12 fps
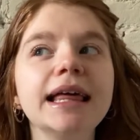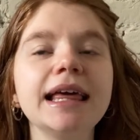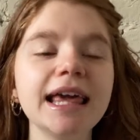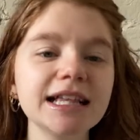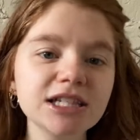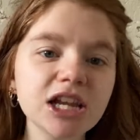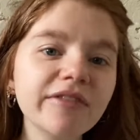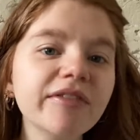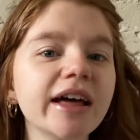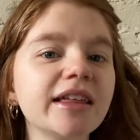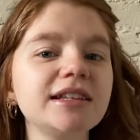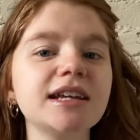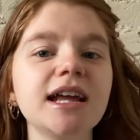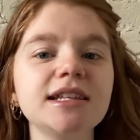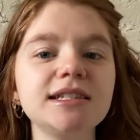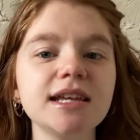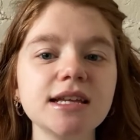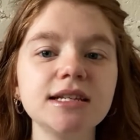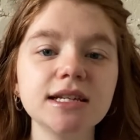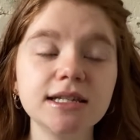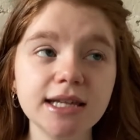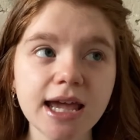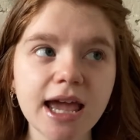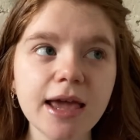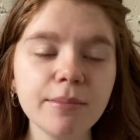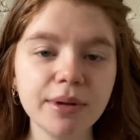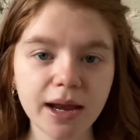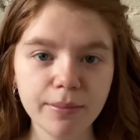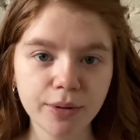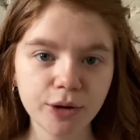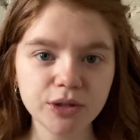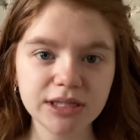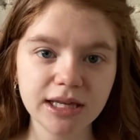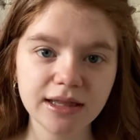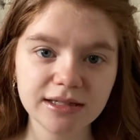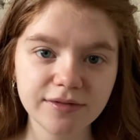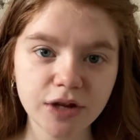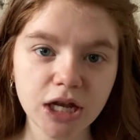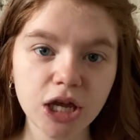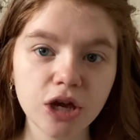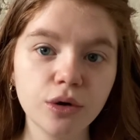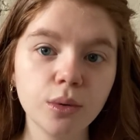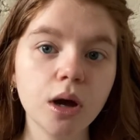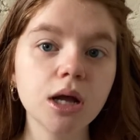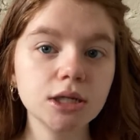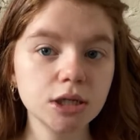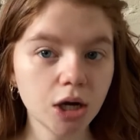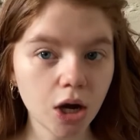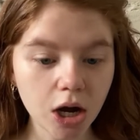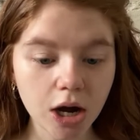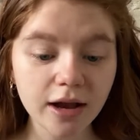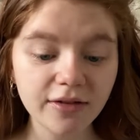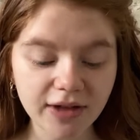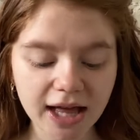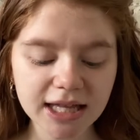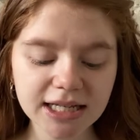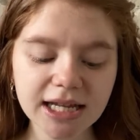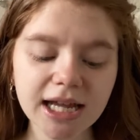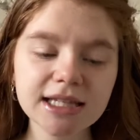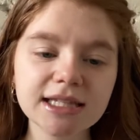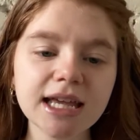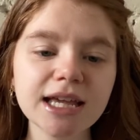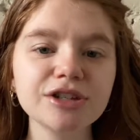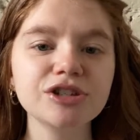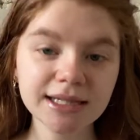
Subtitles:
it's not Valentine's Day today, but I'm posting this video on Valentine's Day.